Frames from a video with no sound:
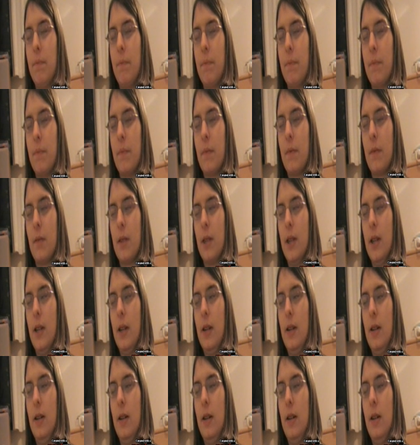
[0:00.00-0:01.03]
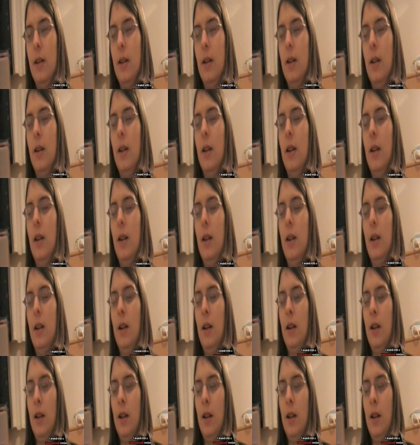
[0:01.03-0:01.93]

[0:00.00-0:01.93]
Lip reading: (no one is talking)